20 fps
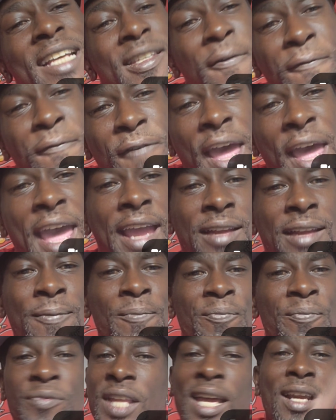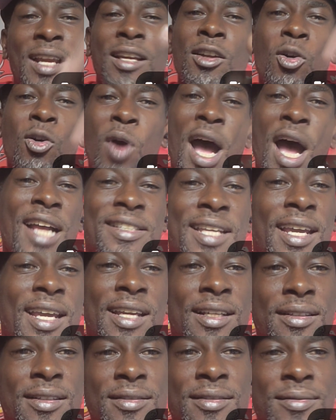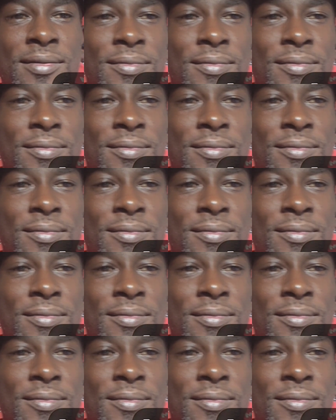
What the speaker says: That's a fact. That ain't no hot take.